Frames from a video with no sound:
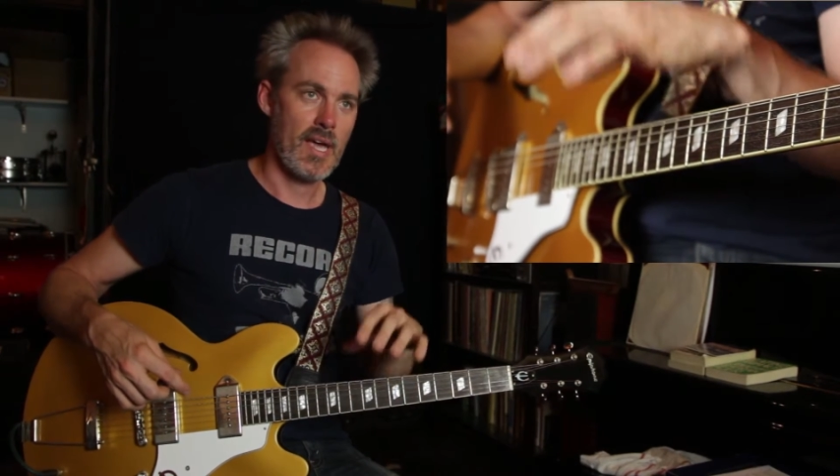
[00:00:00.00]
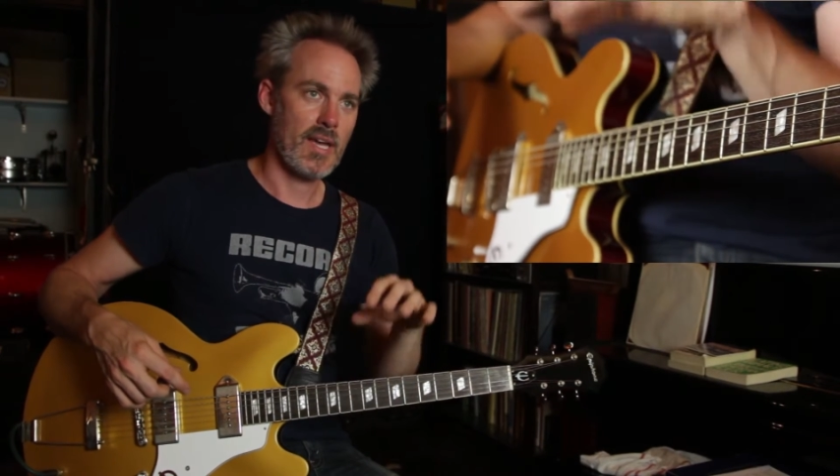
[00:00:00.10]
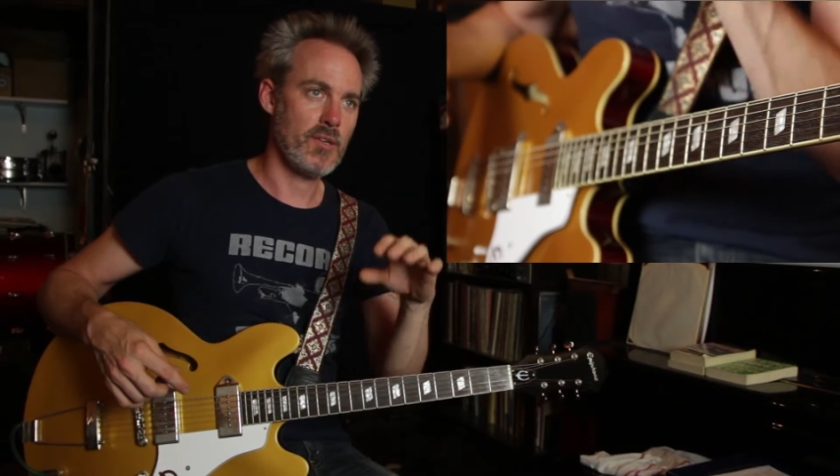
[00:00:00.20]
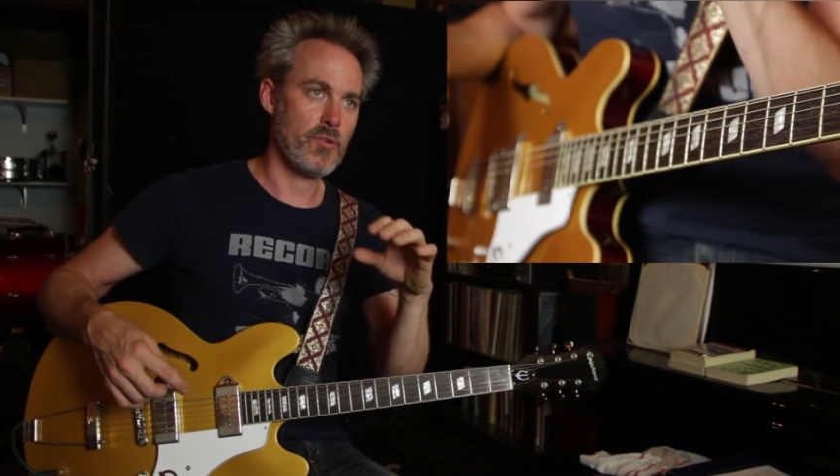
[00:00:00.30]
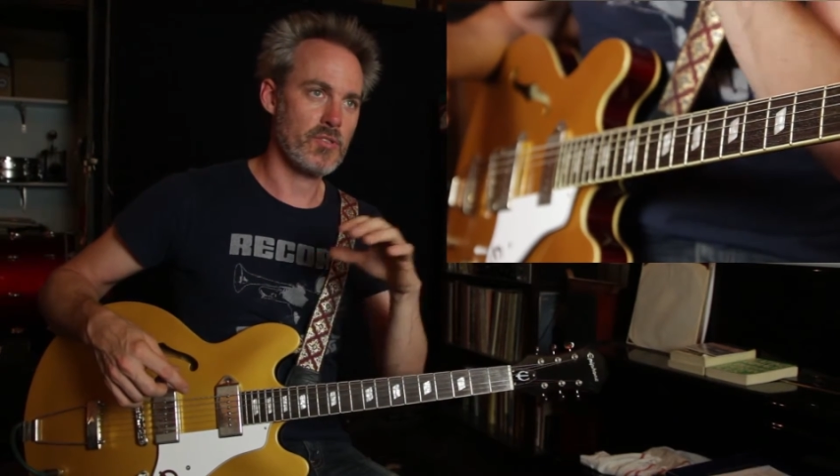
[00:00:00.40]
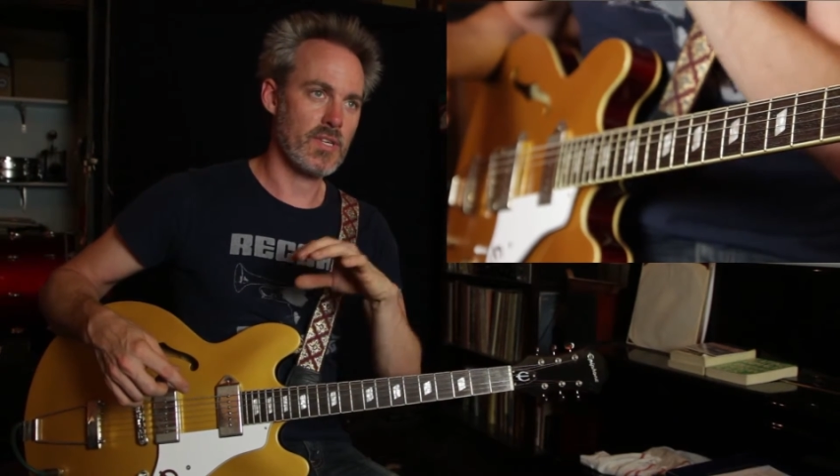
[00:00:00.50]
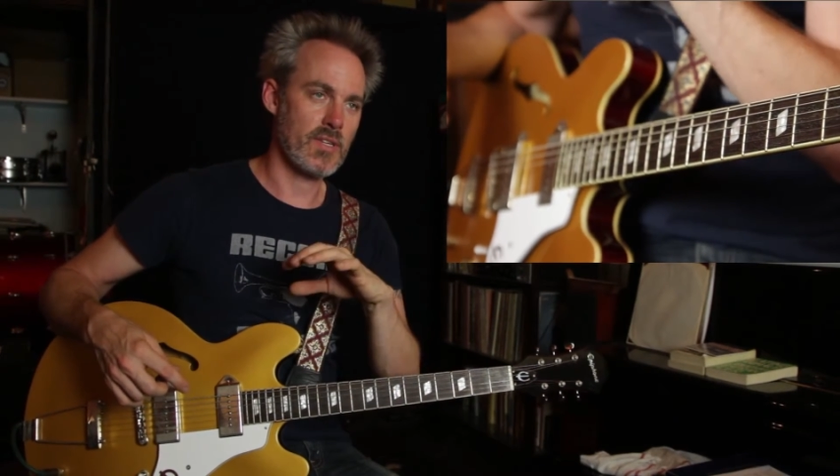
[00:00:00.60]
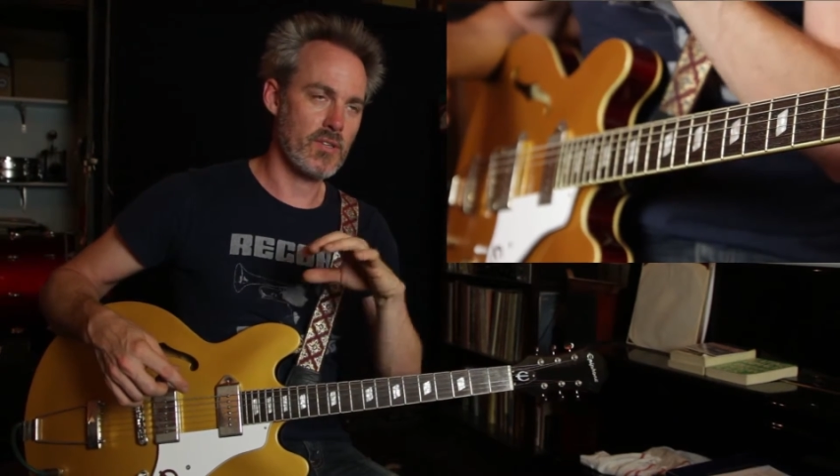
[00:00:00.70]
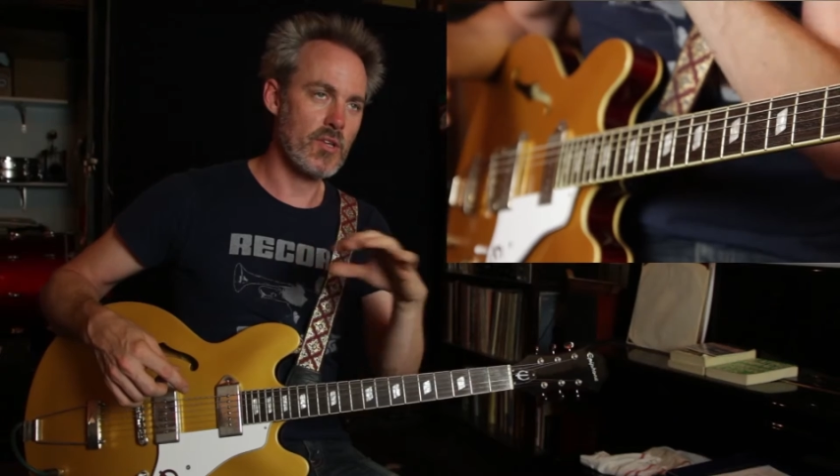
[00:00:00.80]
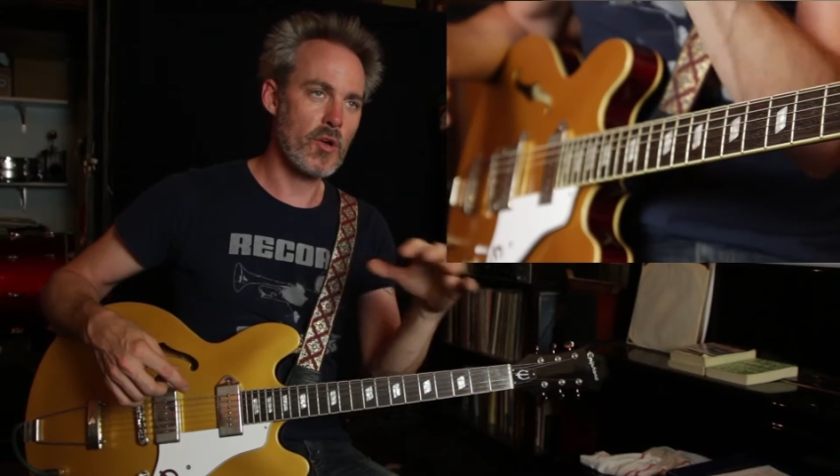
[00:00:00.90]
and
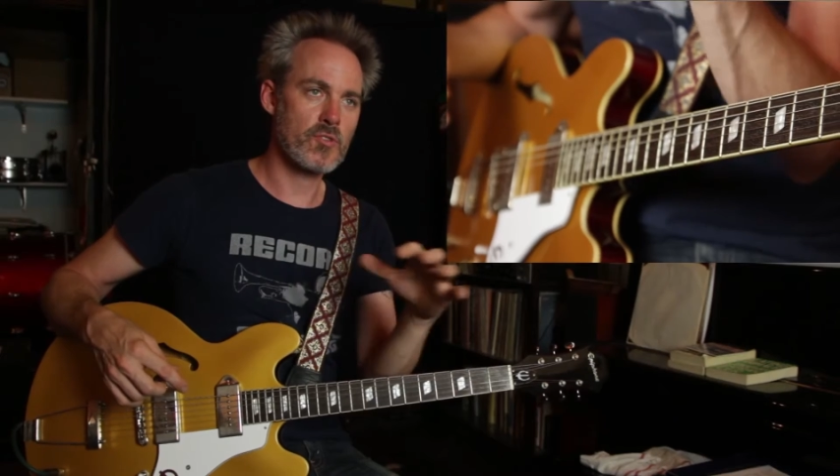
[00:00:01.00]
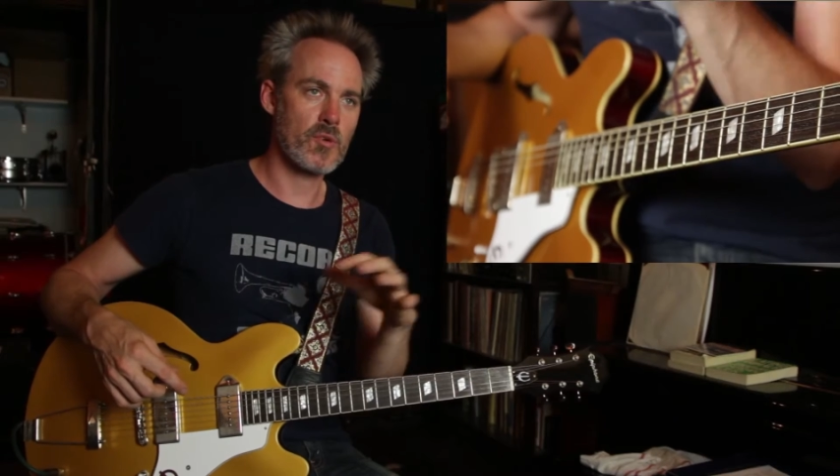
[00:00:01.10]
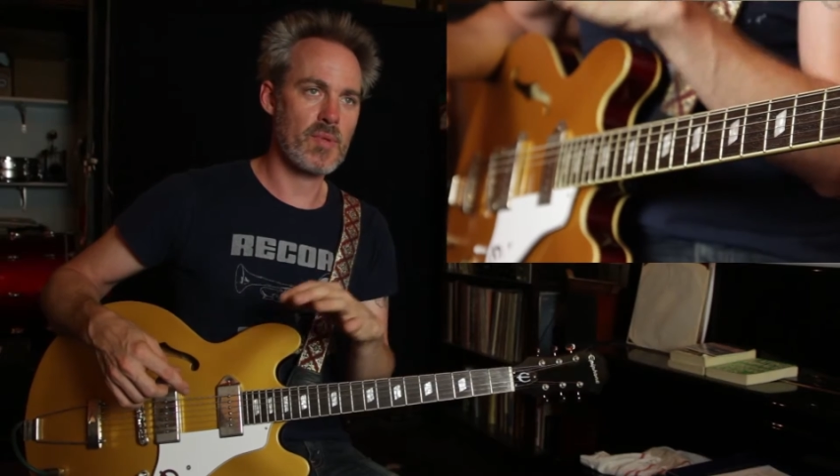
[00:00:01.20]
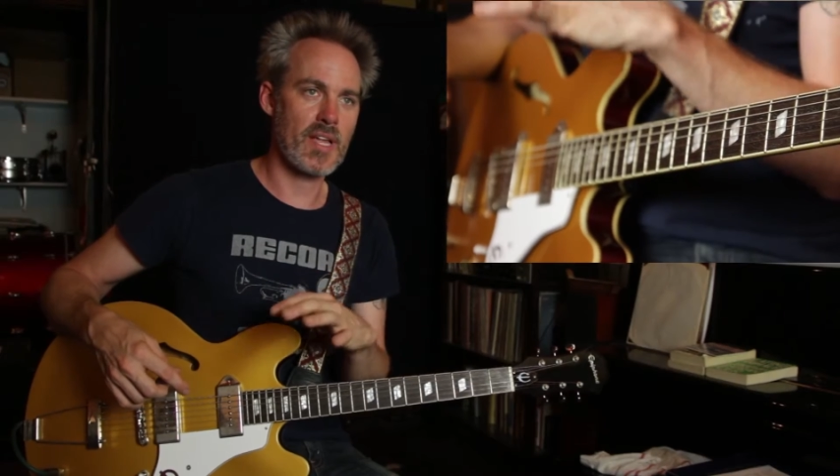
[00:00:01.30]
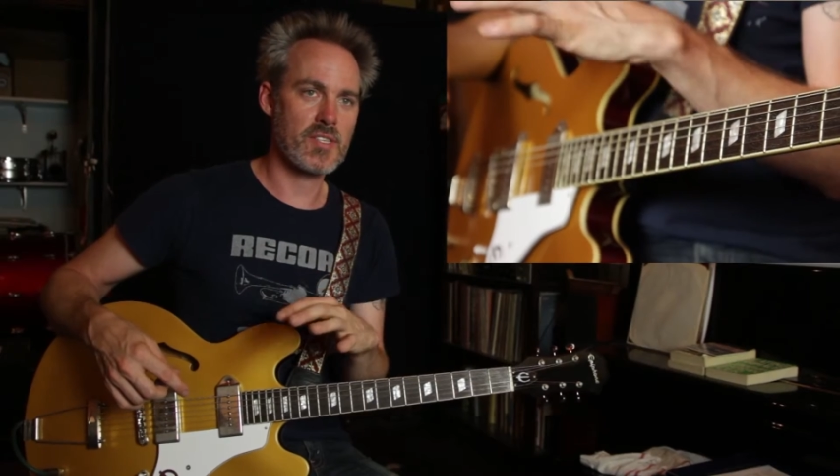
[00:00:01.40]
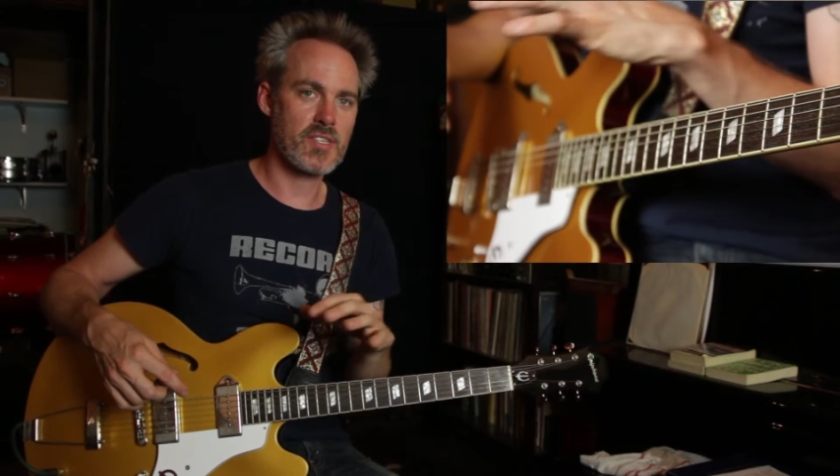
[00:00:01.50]
using notes from that